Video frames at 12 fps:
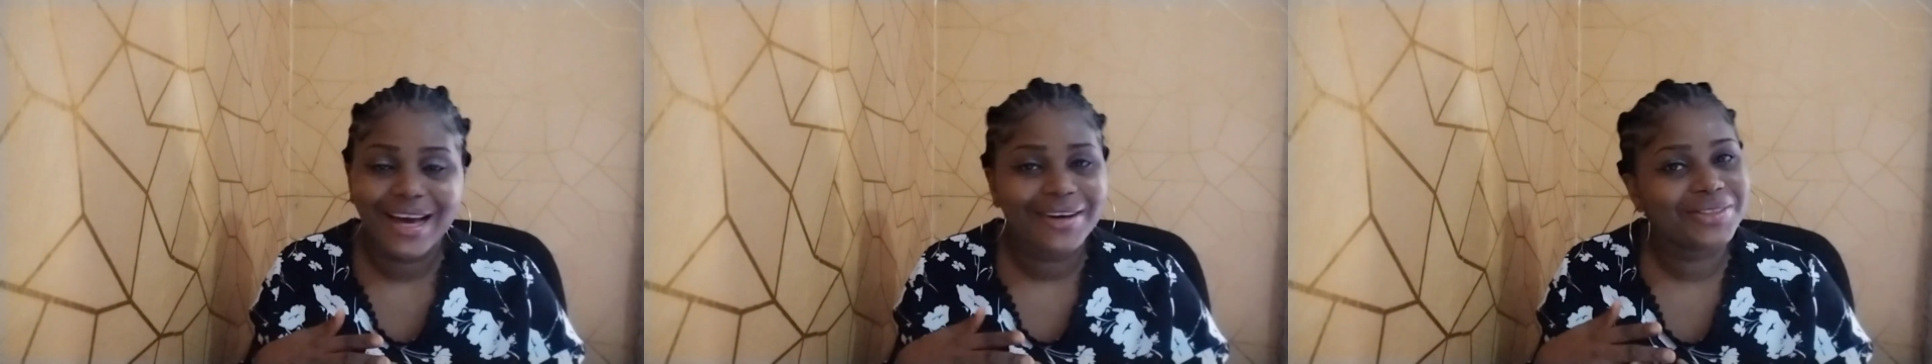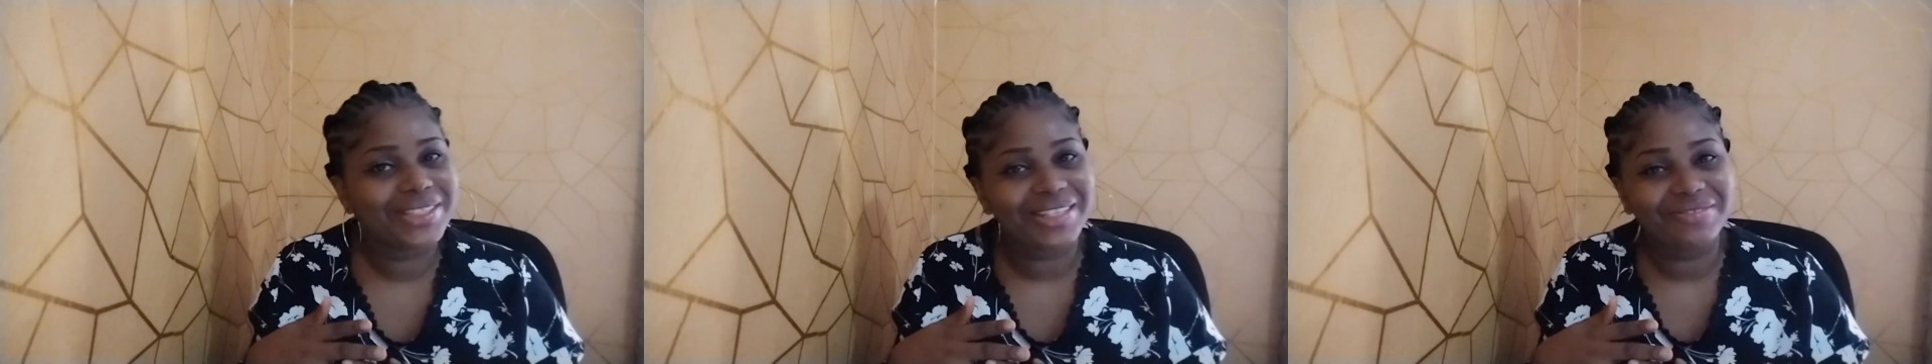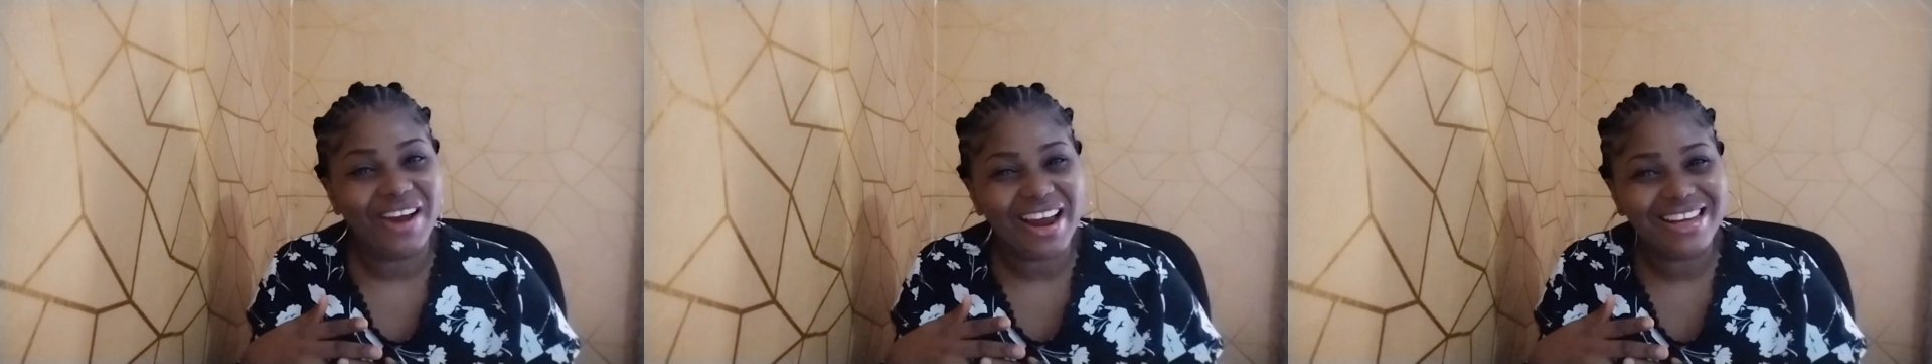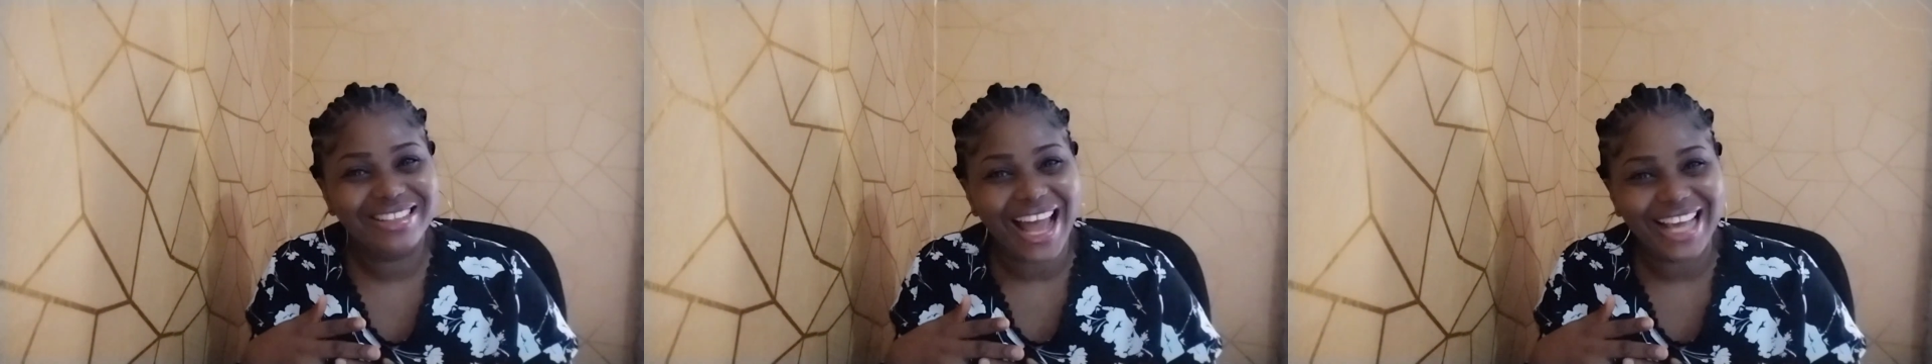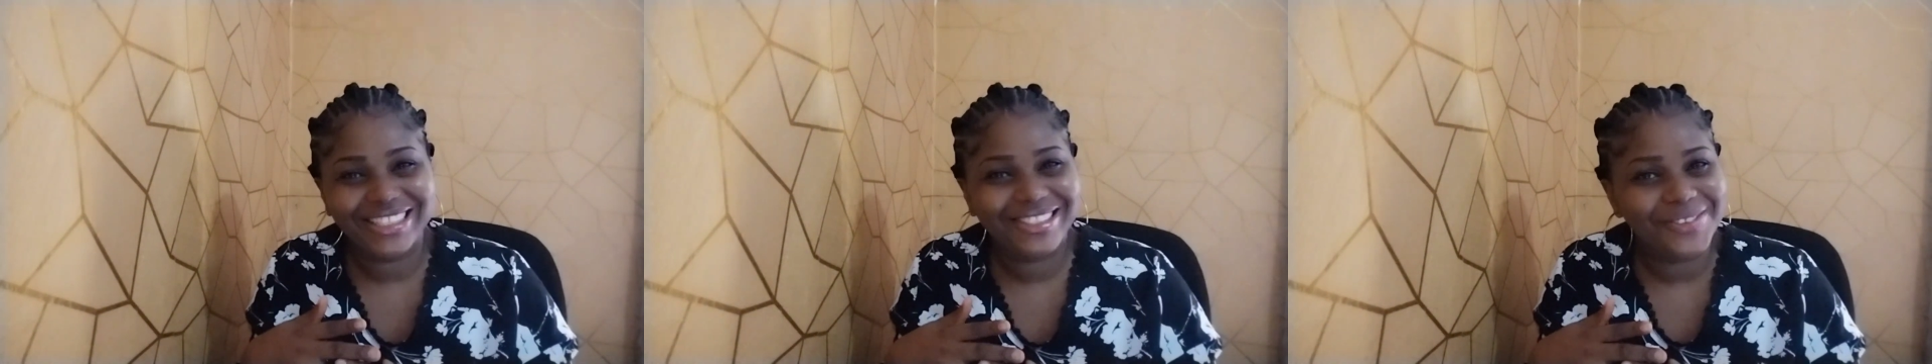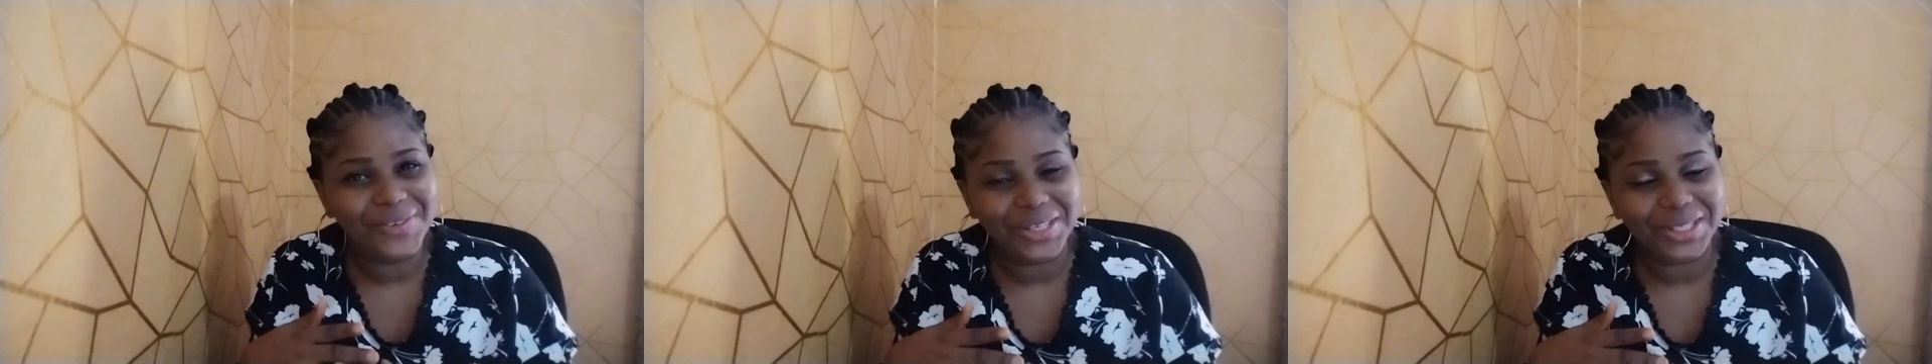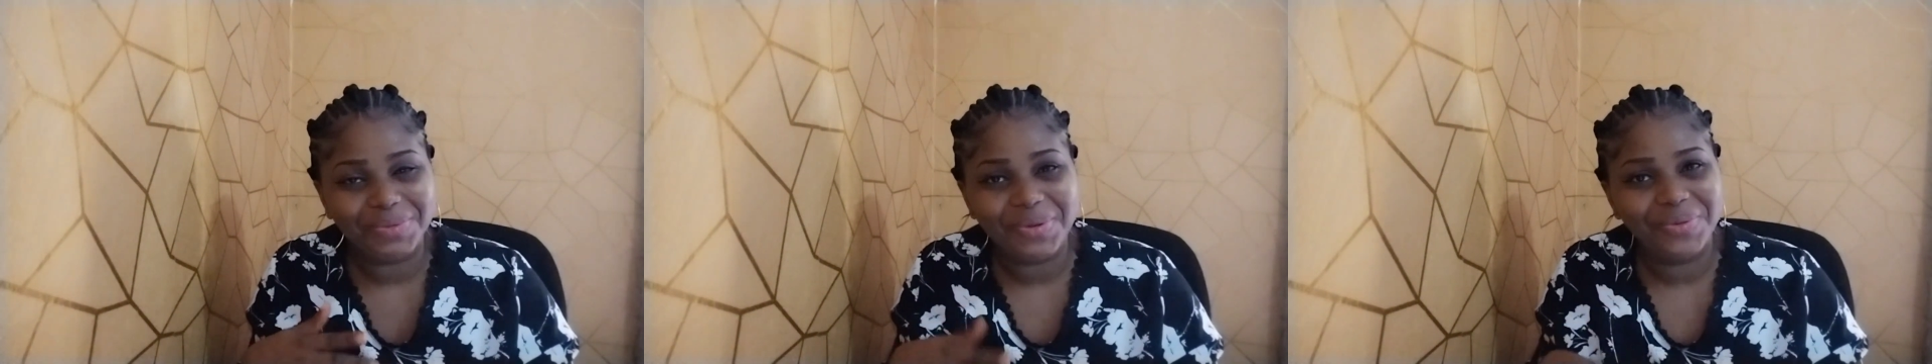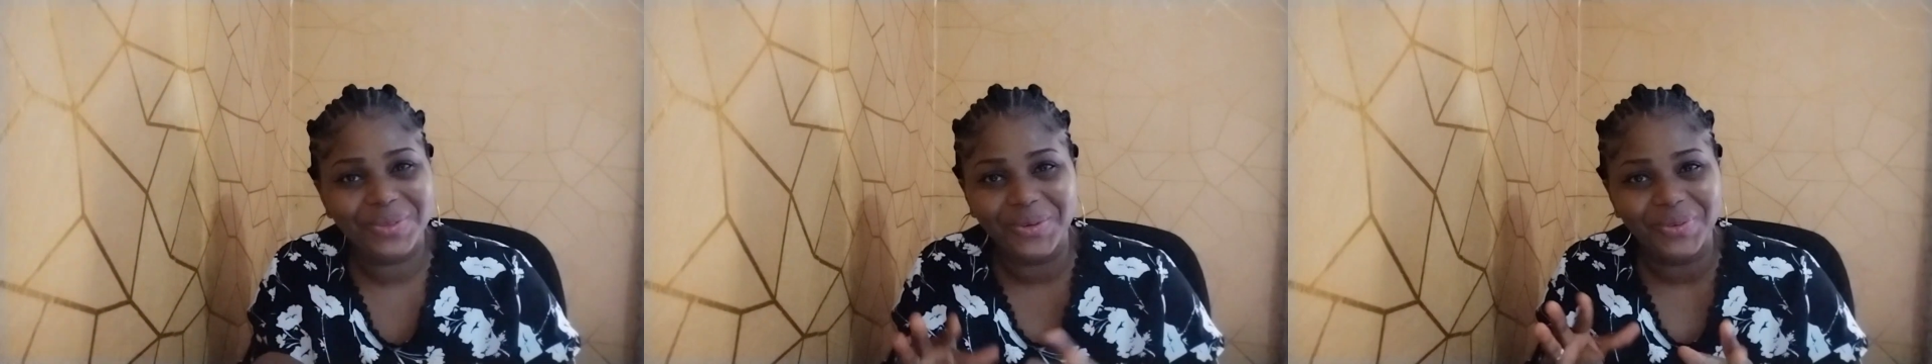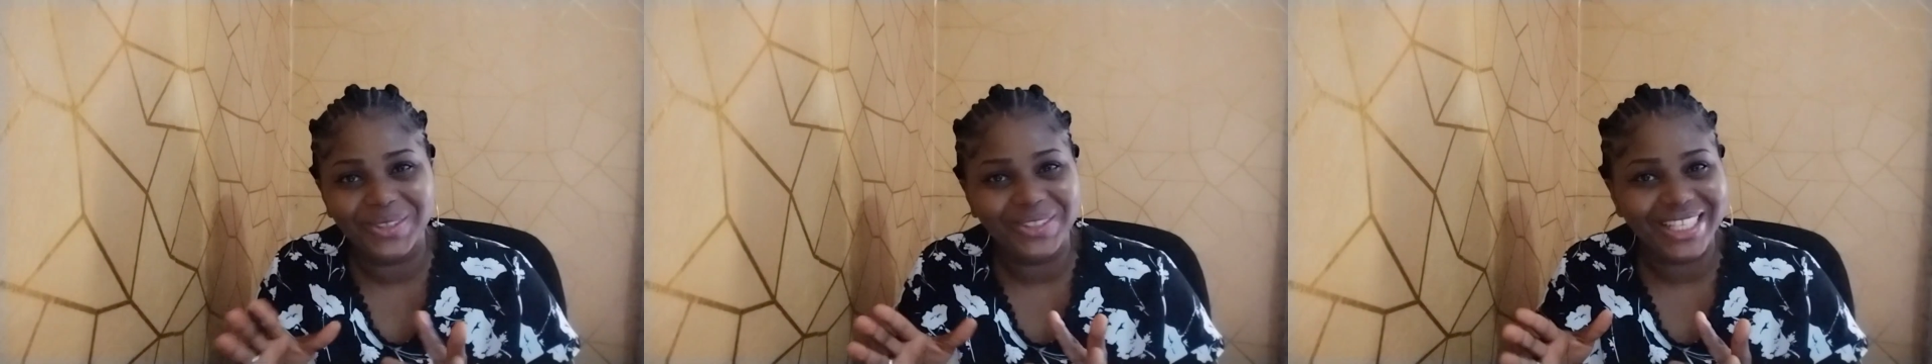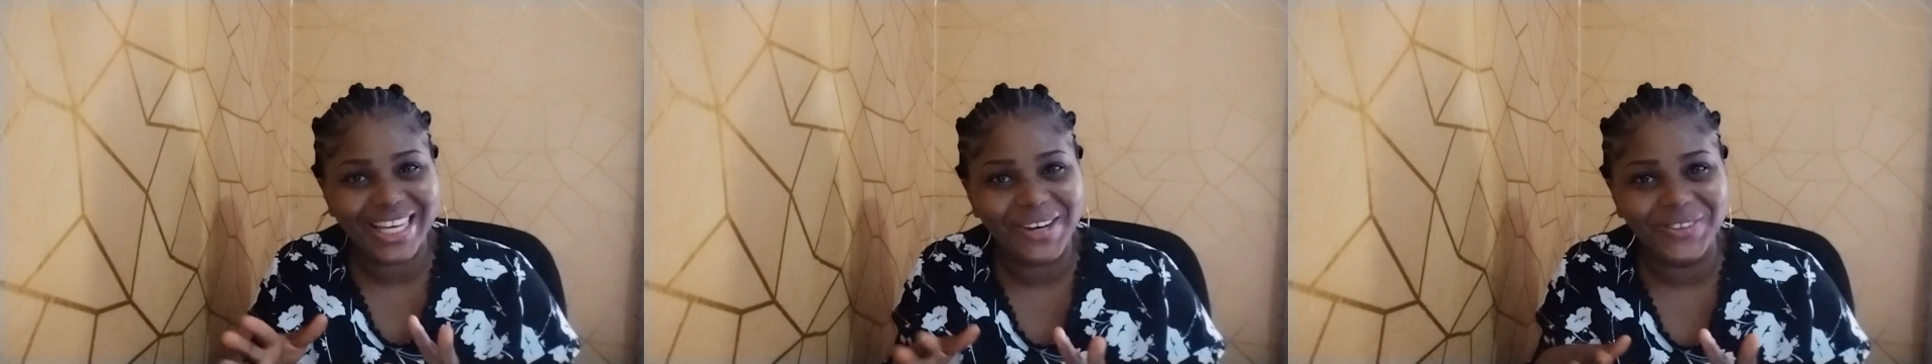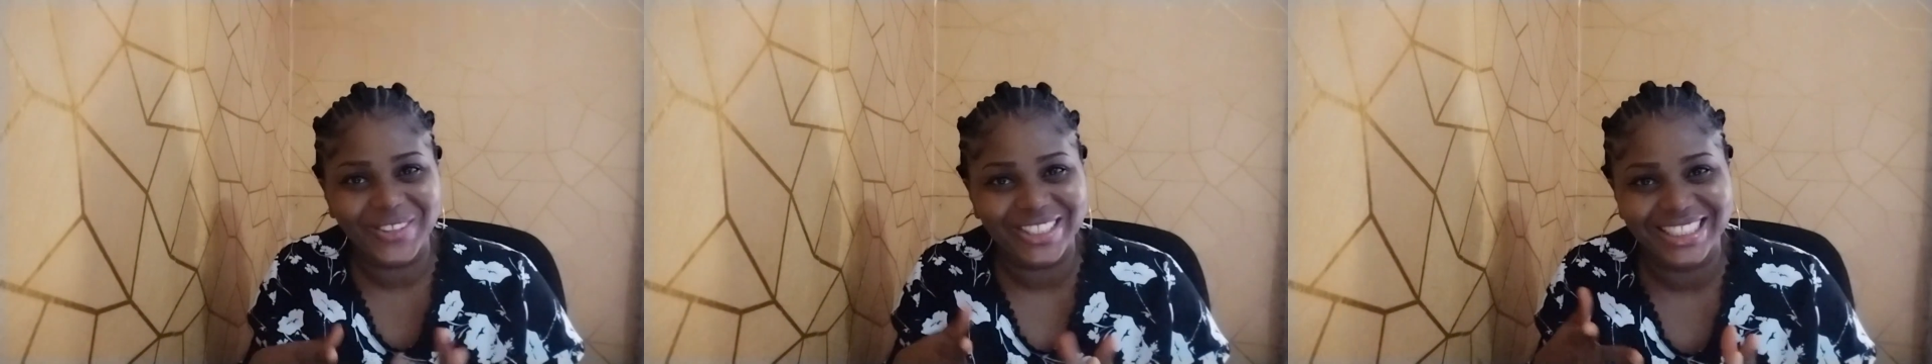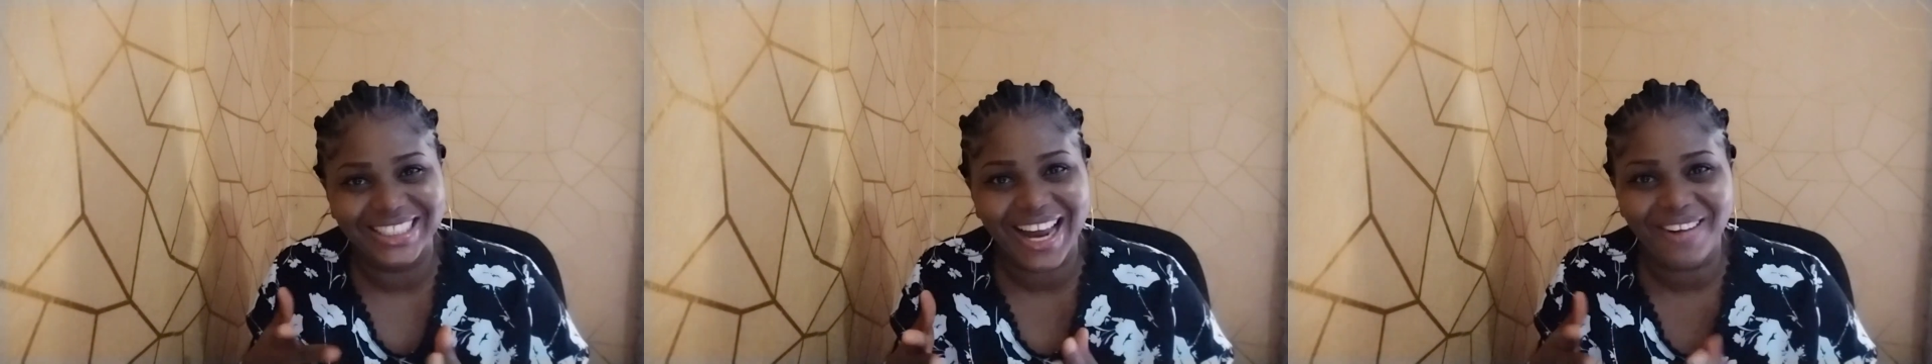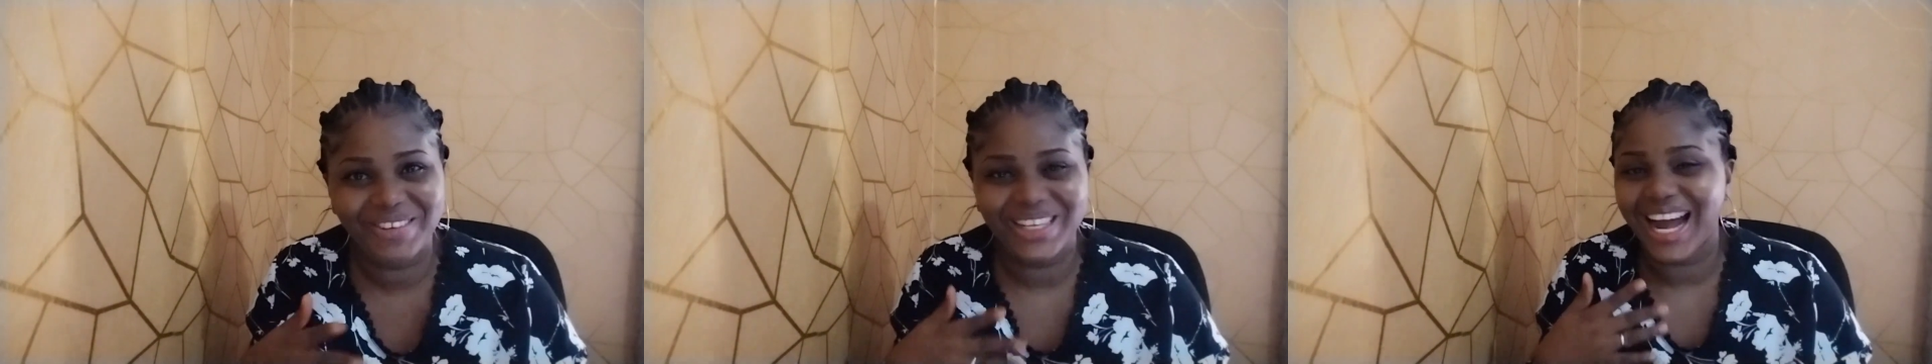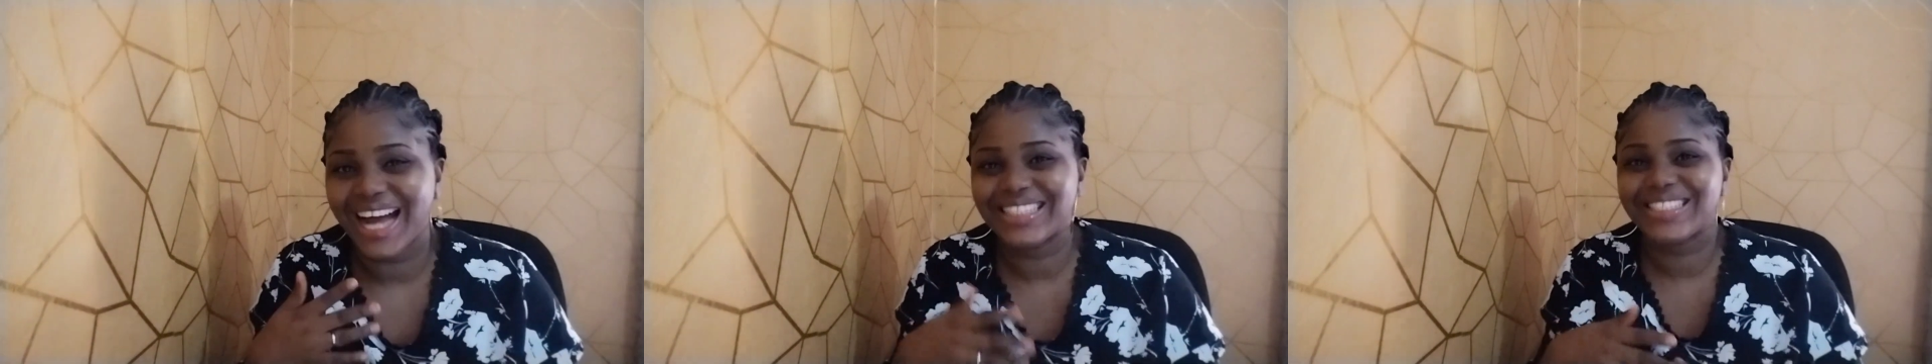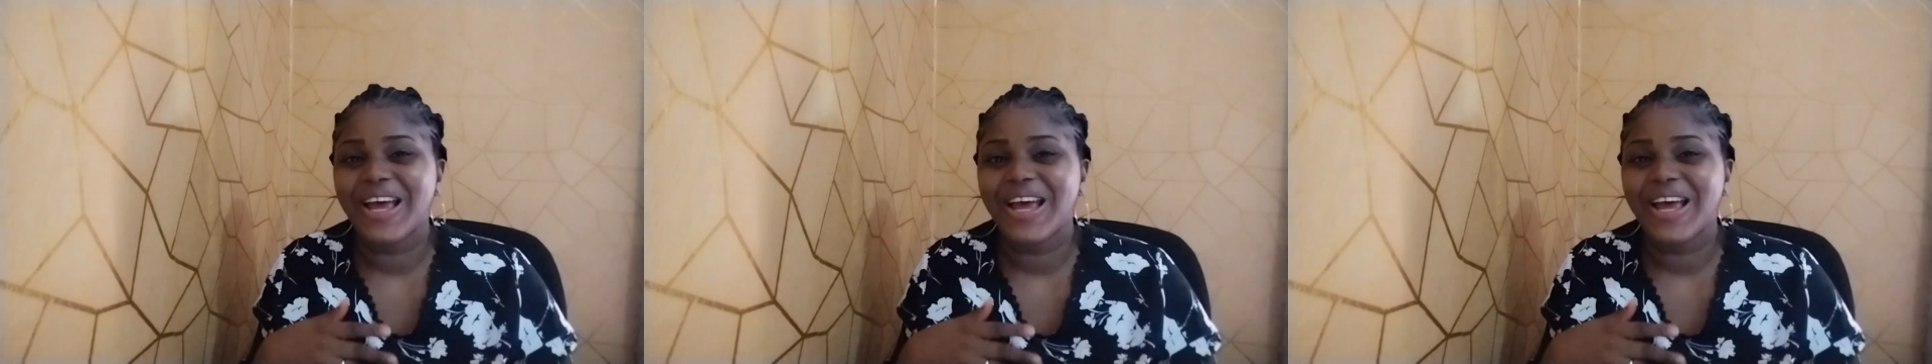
Those are very dicey one. People don't want to hear word in that regards.